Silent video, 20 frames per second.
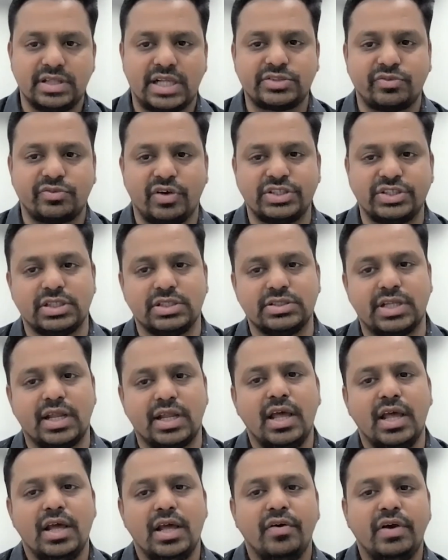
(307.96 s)
question,
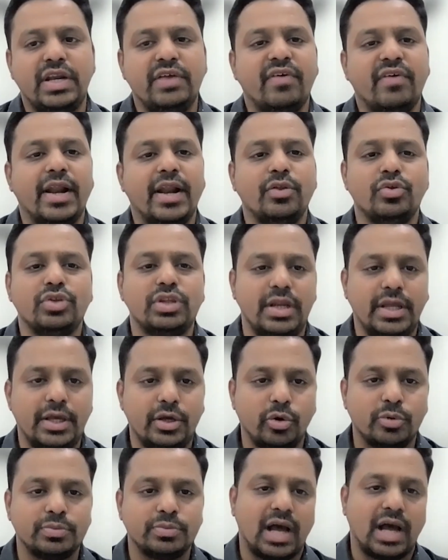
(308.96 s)
that we divide into three
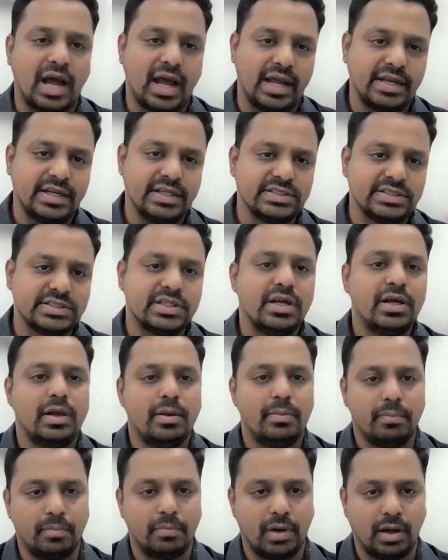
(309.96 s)
groups: high risk,
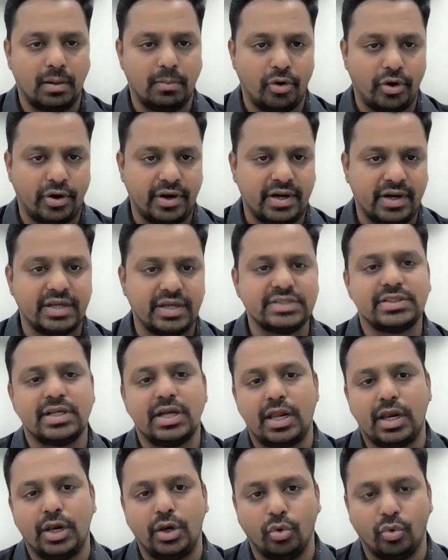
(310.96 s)
moderate risk,
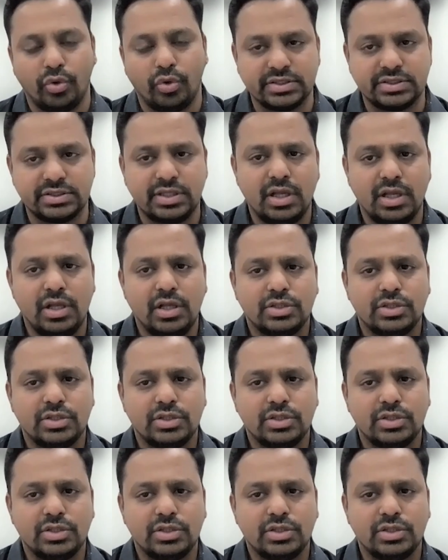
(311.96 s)
and low risk.